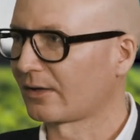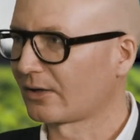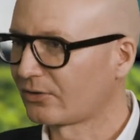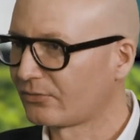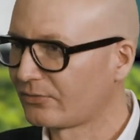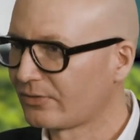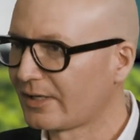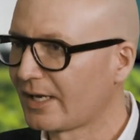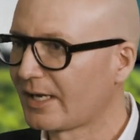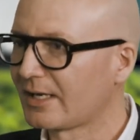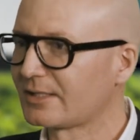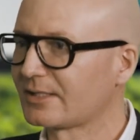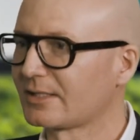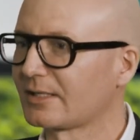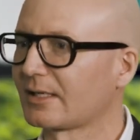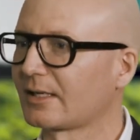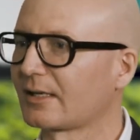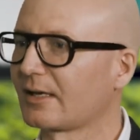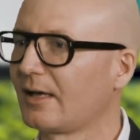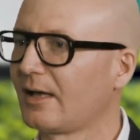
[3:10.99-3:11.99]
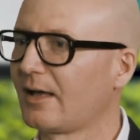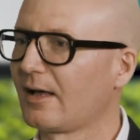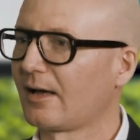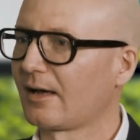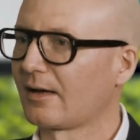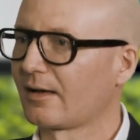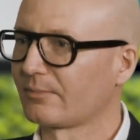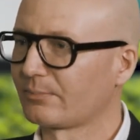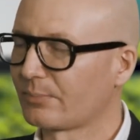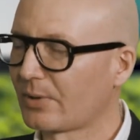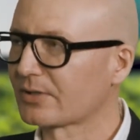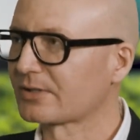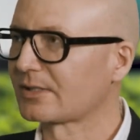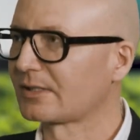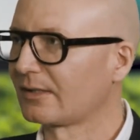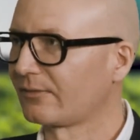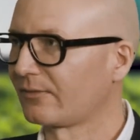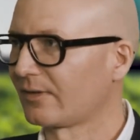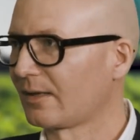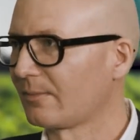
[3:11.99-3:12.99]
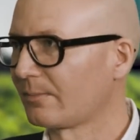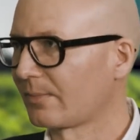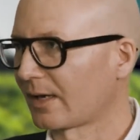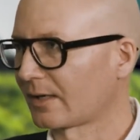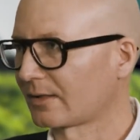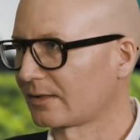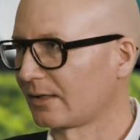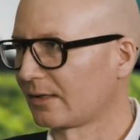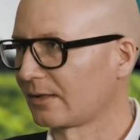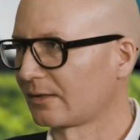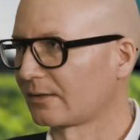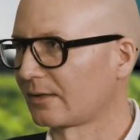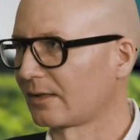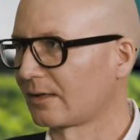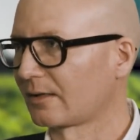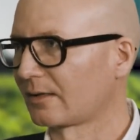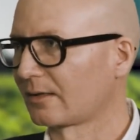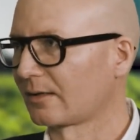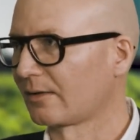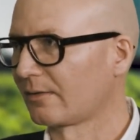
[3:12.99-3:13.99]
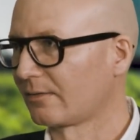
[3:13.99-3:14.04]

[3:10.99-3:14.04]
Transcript: creating a positive impact in uh,